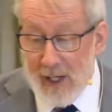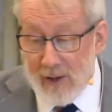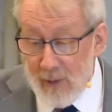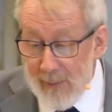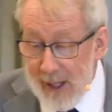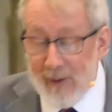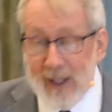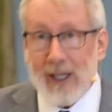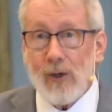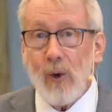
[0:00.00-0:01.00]
So Mary
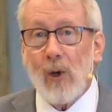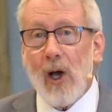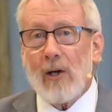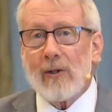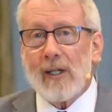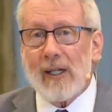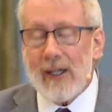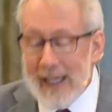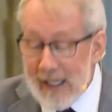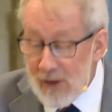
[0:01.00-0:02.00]
can no longer
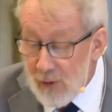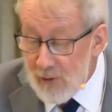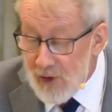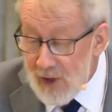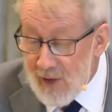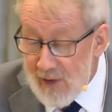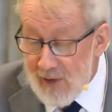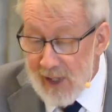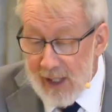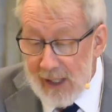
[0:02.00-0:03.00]
cling to
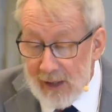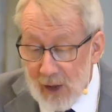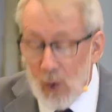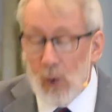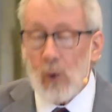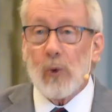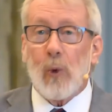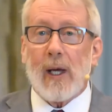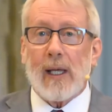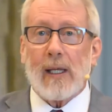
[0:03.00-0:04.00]
Jesus in the old
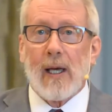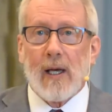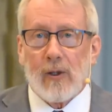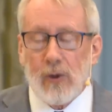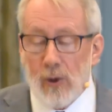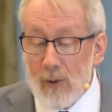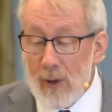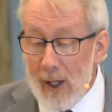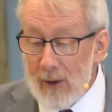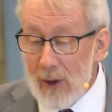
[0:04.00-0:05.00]
way. Do
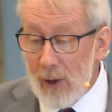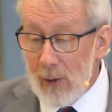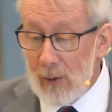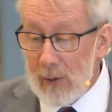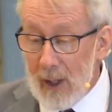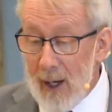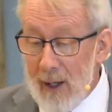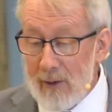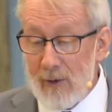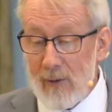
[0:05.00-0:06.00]
not hold
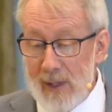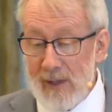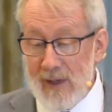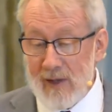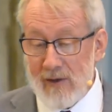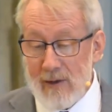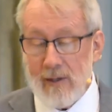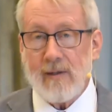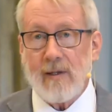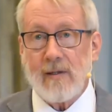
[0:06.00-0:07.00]
on to me, says
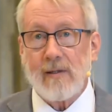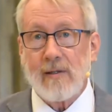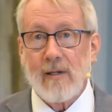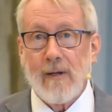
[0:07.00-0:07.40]
Jesus.